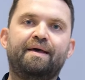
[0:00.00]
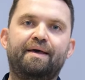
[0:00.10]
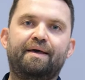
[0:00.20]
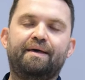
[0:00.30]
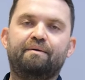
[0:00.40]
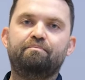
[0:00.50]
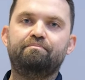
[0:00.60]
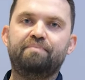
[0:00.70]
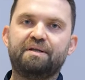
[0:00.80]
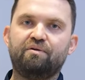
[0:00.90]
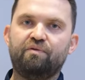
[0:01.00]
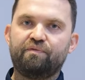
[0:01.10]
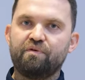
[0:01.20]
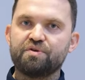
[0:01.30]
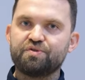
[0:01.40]
But of
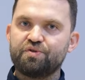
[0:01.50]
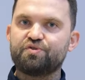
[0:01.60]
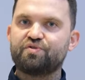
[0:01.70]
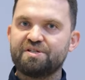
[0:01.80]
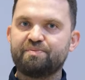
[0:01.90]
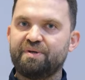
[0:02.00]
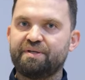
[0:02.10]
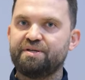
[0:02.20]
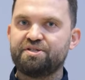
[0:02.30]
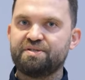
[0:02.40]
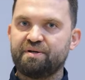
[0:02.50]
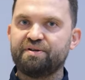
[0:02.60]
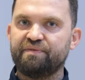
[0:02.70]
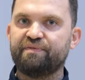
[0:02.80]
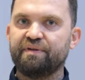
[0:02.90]
course, those transplantations are
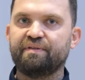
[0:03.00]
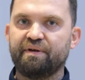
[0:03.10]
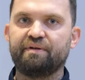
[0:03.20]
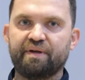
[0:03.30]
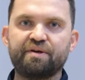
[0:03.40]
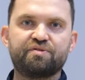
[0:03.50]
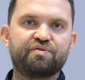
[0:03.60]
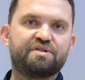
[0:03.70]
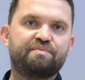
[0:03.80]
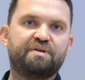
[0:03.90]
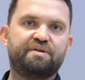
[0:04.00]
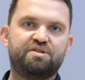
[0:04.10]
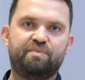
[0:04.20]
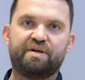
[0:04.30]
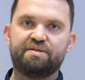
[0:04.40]
different than the hair
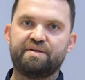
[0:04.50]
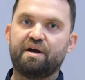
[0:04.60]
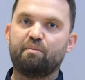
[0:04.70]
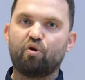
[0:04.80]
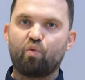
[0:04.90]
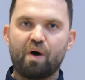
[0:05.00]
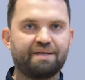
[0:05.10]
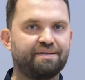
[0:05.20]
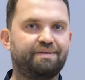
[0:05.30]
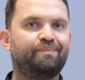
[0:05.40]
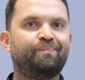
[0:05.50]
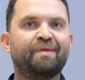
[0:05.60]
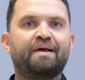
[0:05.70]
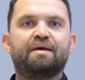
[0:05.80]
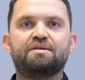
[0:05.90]
transplantation because they are more vital.
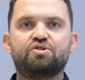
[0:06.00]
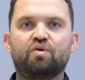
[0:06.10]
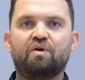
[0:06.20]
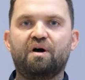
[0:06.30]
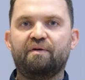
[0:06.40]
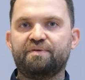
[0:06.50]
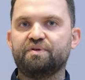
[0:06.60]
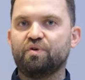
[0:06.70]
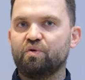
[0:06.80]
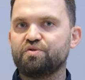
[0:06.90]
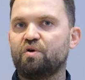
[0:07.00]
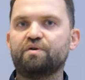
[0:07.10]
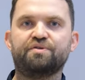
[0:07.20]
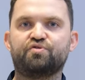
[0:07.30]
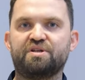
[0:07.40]
So after those
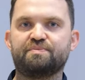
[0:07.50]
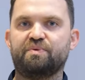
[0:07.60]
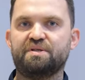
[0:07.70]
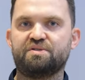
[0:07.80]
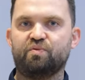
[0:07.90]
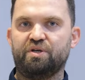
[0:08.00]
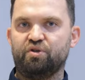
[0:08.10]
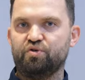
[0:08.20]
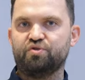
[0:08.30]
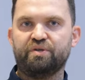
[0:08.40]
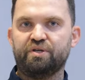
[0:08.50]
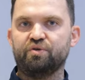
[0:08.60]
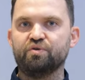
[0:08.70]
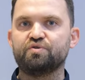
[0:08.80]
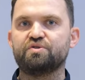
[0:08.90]
organ transplants, we usually
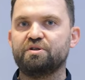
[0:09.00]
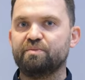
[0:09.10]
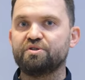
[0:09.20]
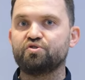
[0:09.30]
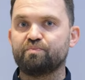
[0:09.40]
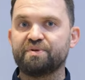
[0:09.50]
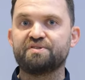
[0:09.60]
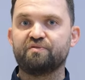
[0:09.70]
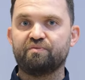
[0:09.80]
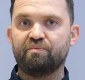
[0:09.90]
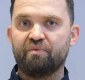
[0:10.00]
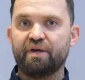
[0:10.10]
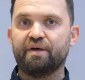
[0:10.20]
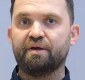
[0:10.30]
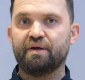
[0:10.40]
use immunosuppressive
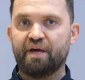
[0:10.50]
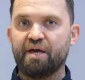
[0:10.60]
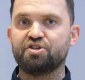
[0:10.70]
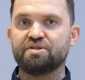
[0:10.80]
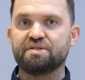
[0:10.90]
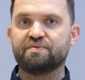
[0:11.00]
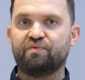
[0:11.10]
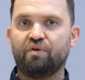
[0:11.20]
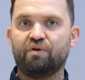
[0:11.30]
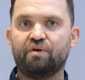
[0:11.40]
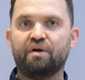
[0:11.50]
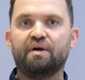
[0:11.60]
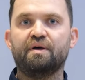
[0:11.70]
agents for